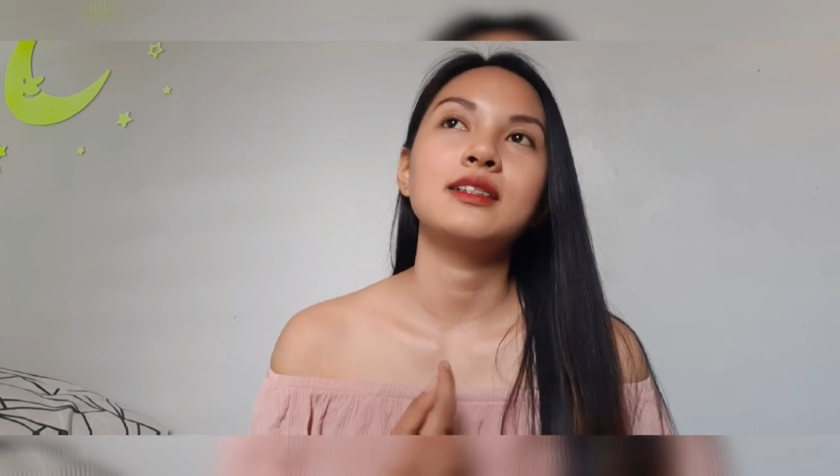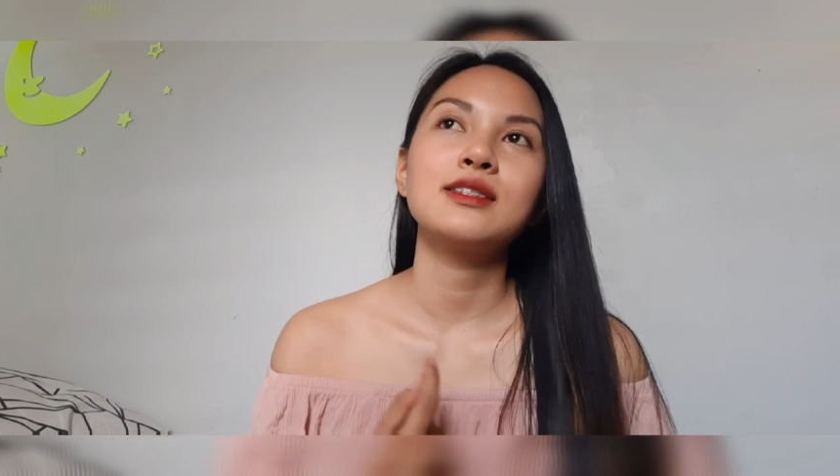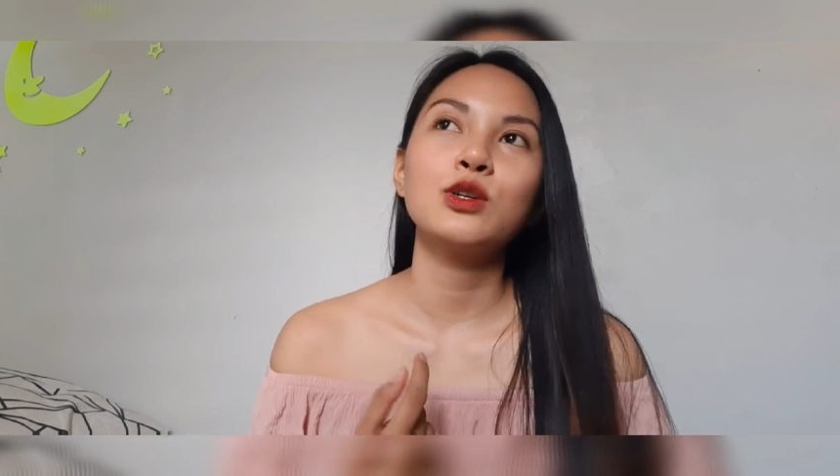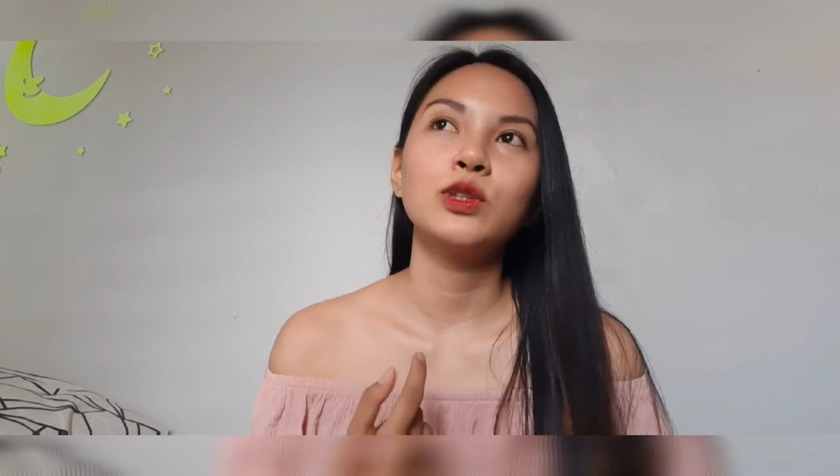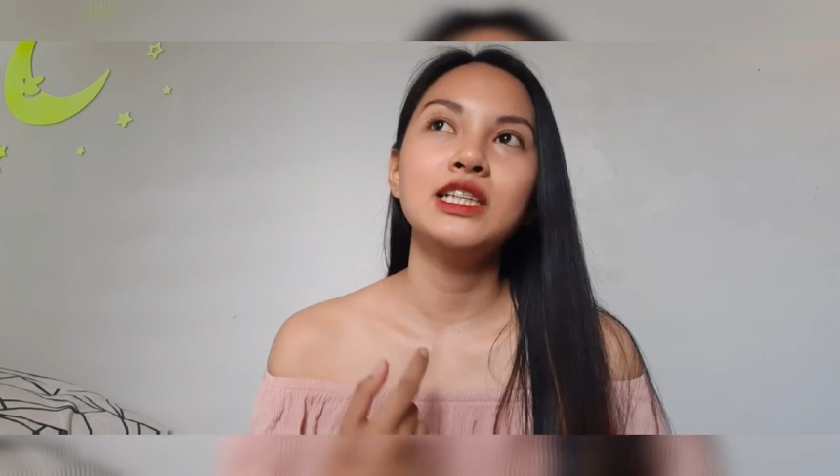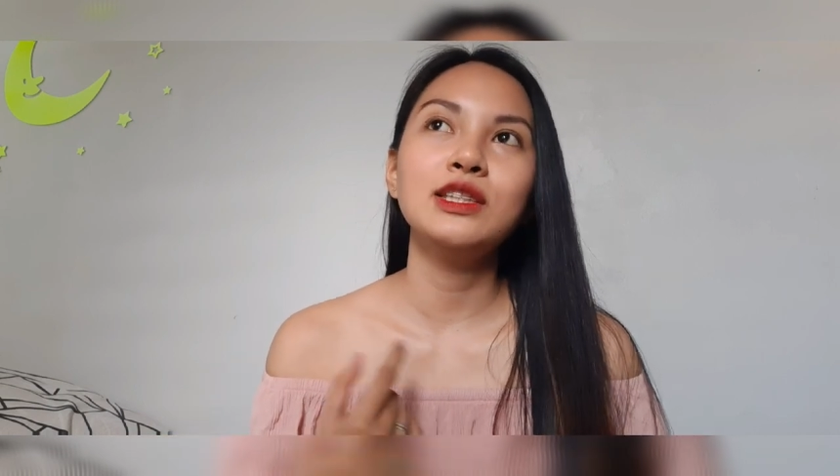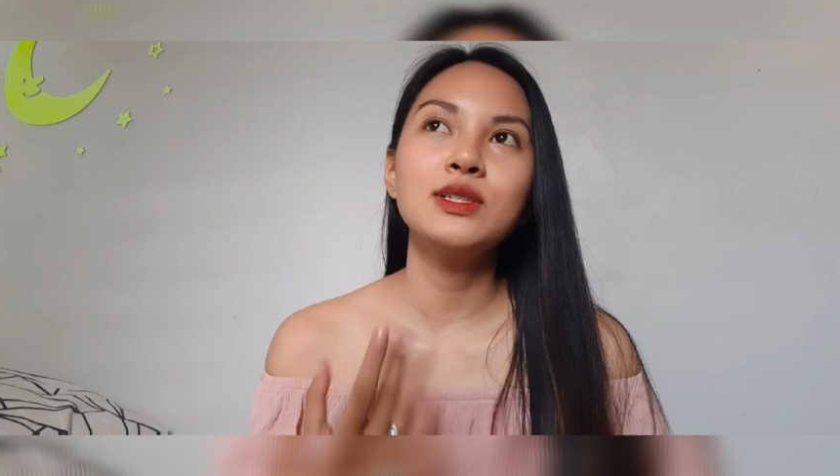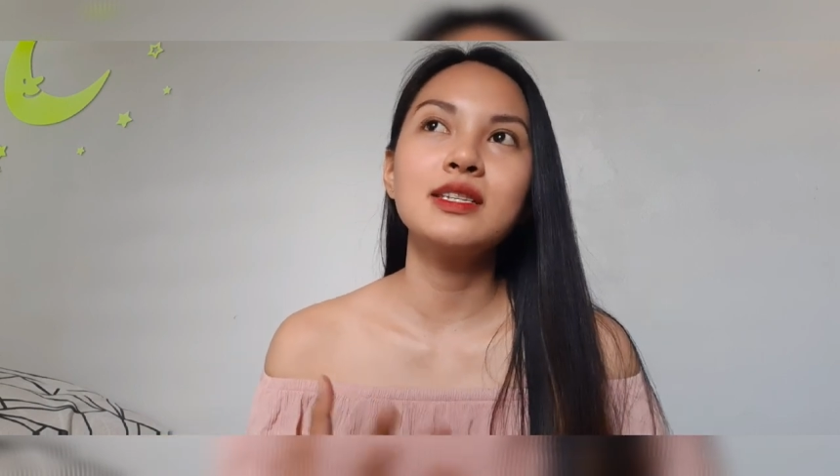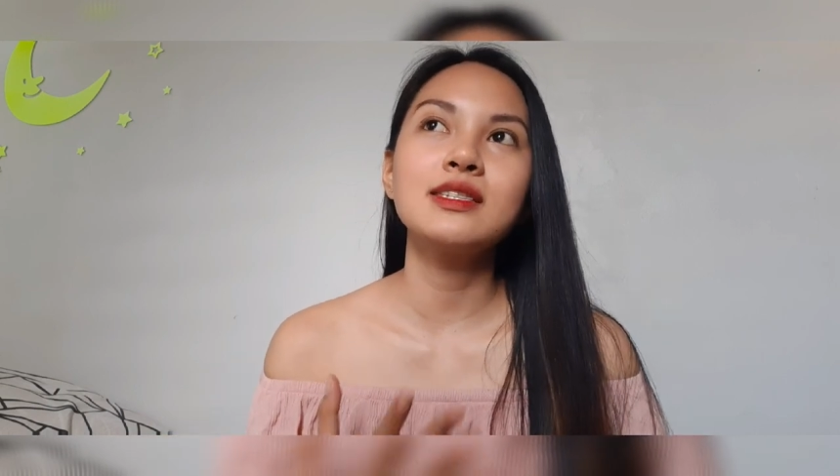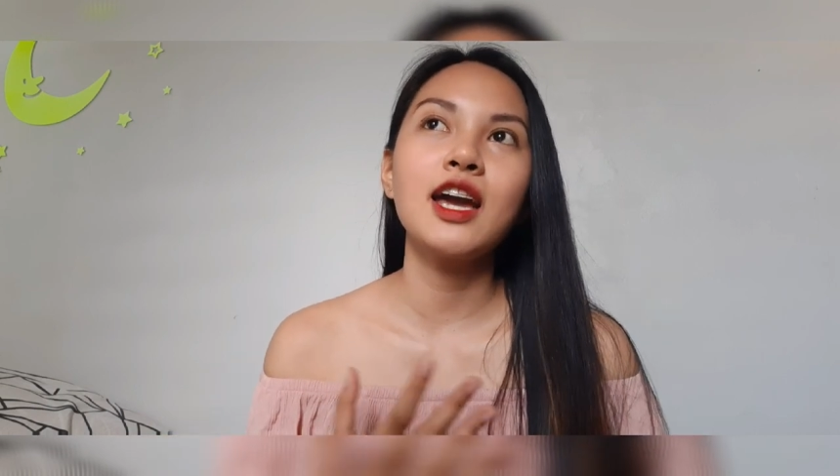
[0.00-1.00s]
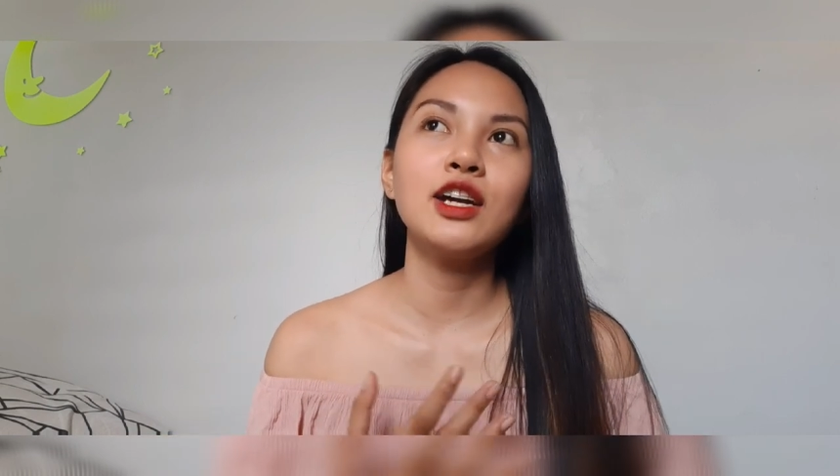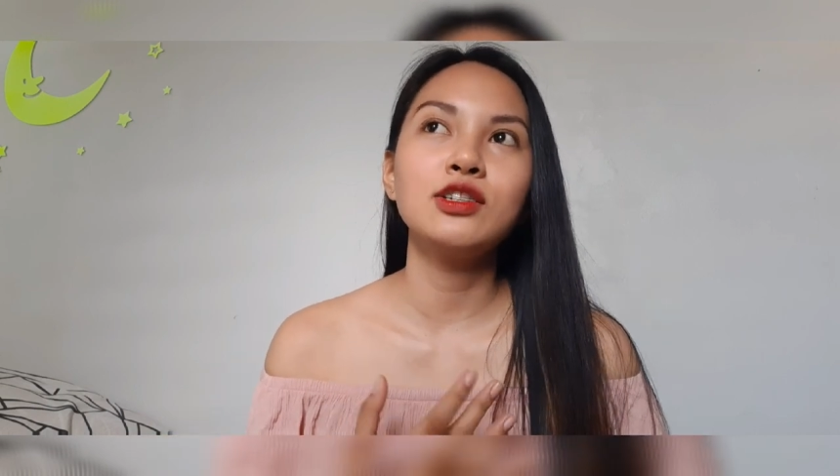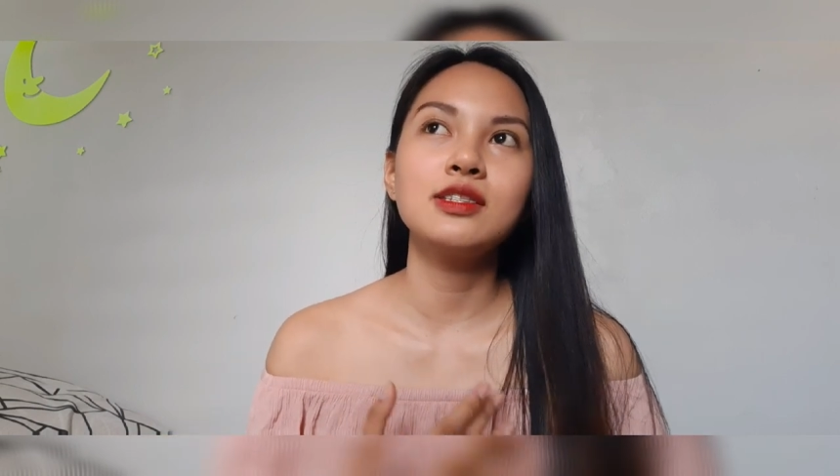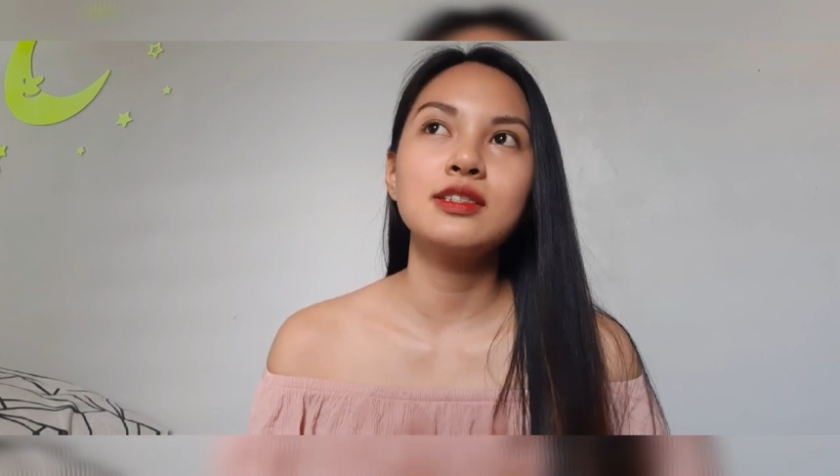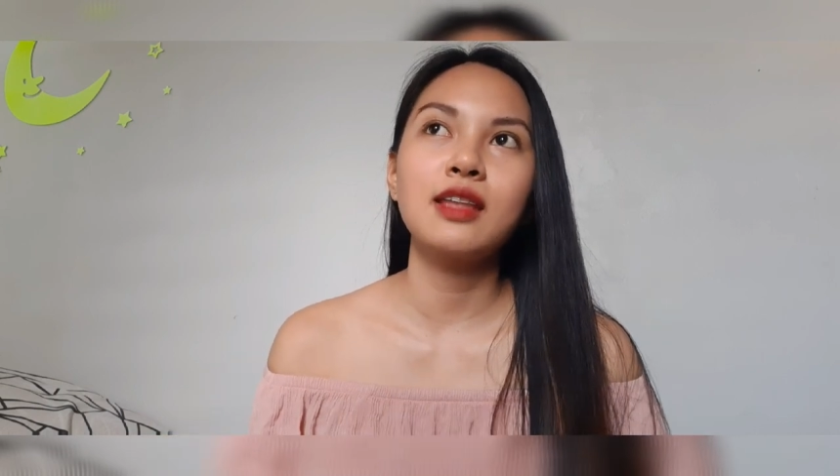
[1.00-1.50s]
So, dito sa
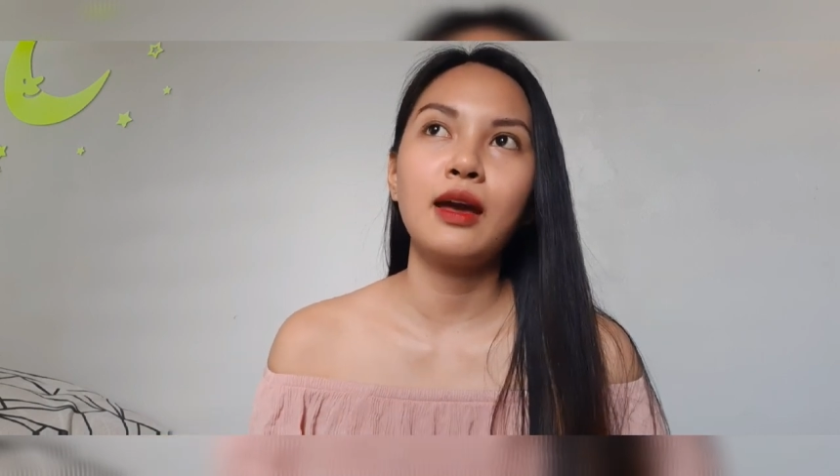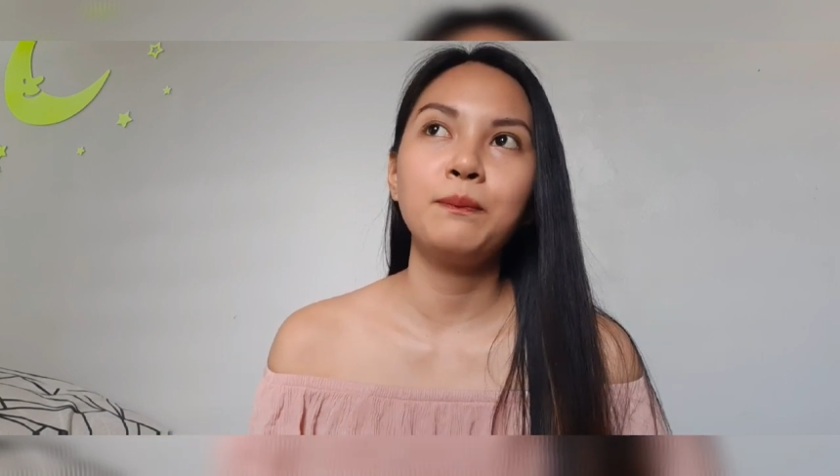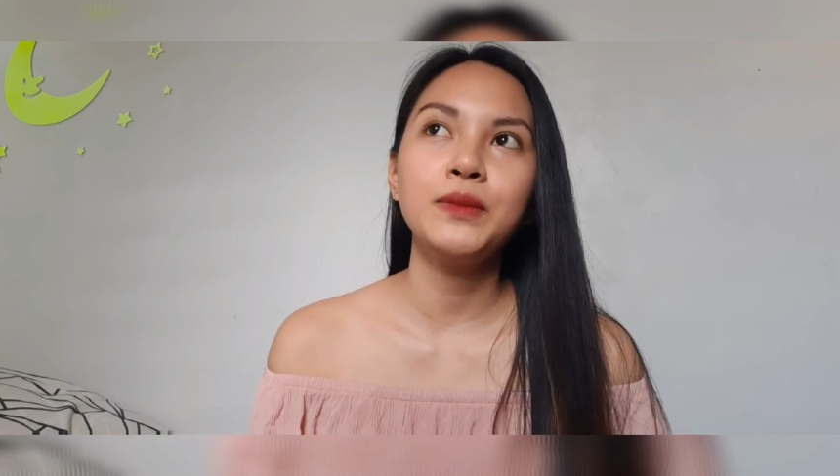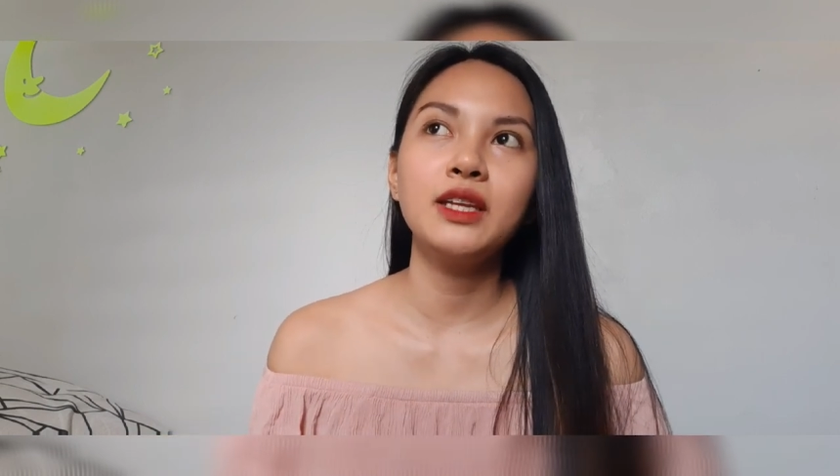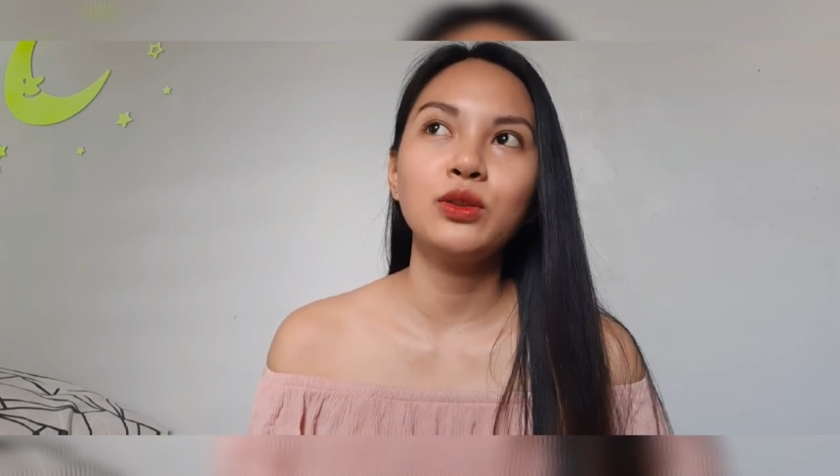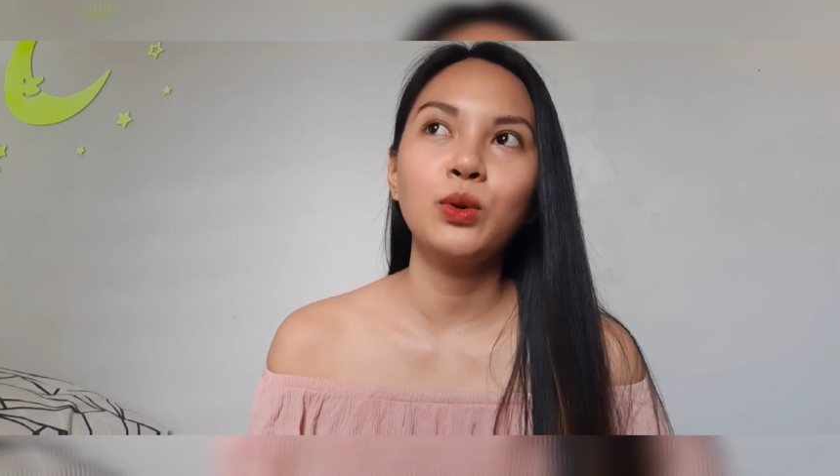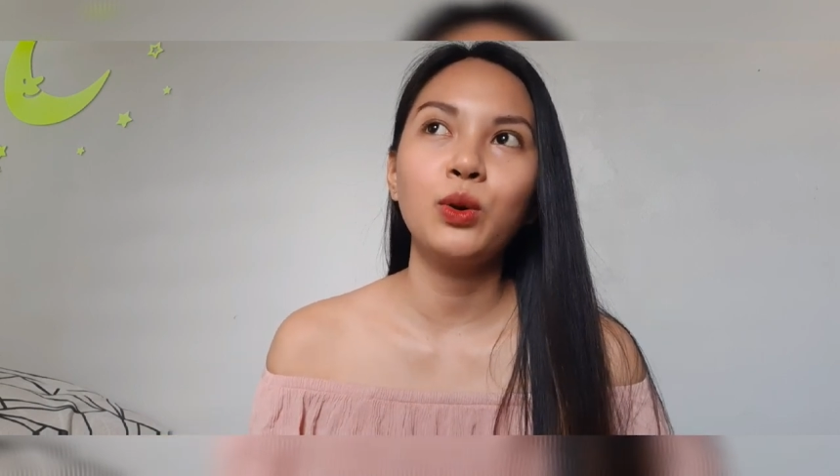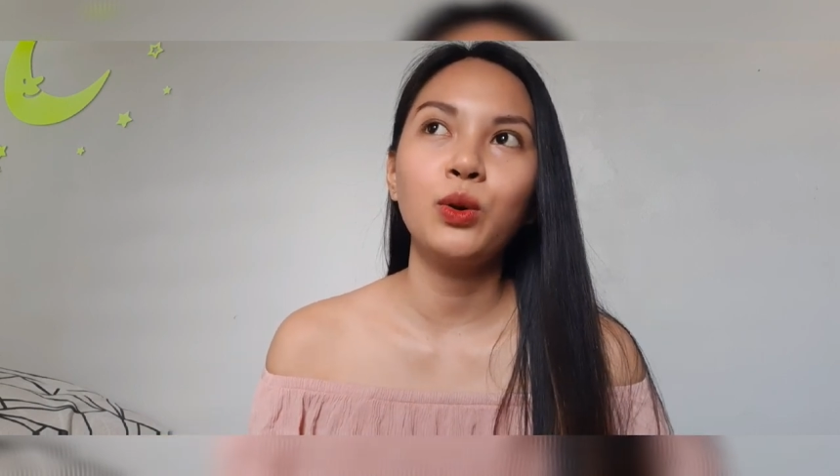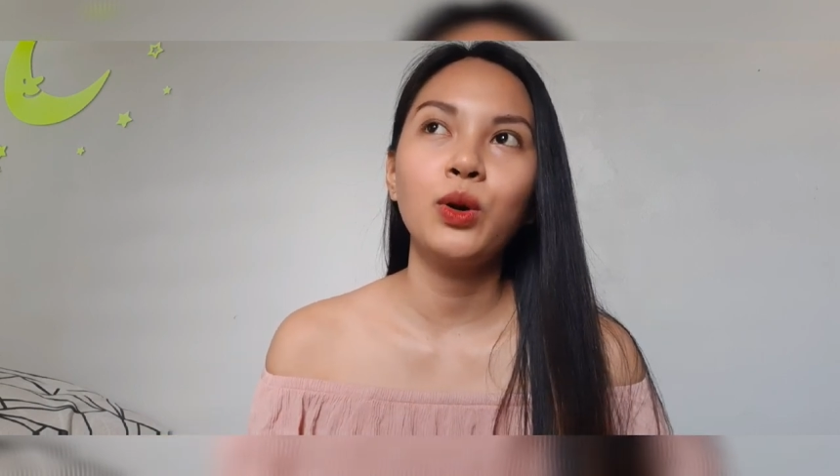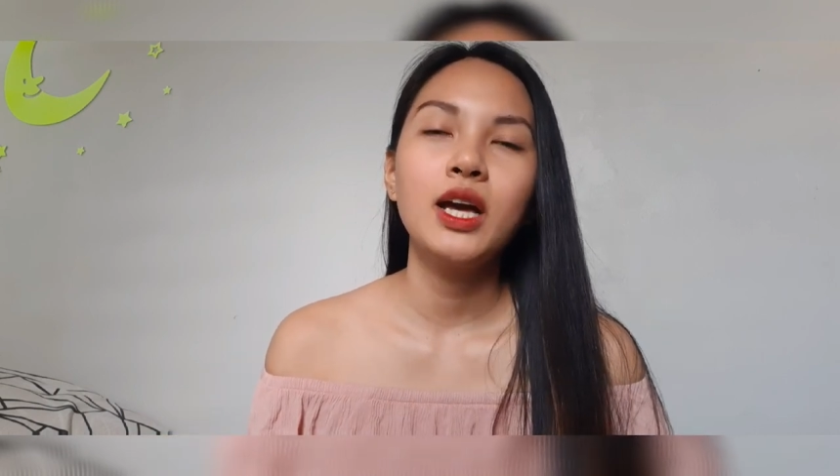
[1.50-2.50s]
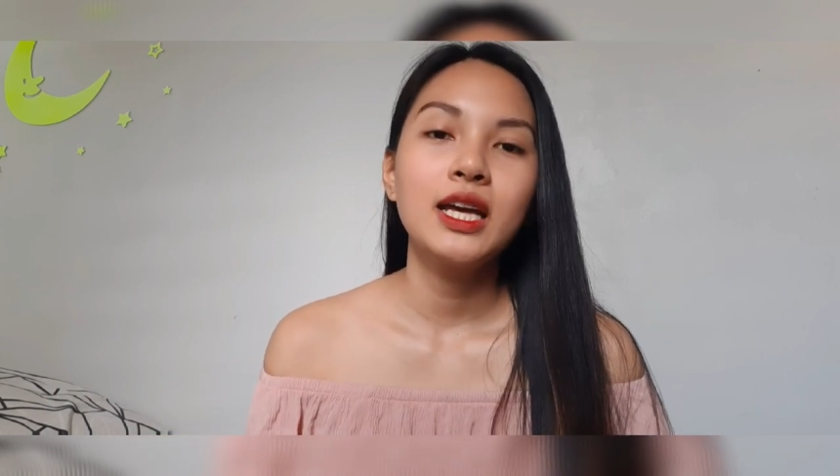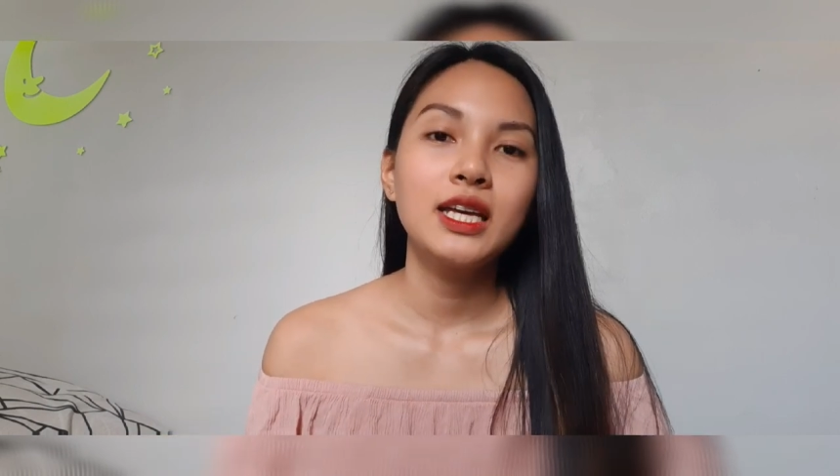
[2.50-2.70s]
second step na to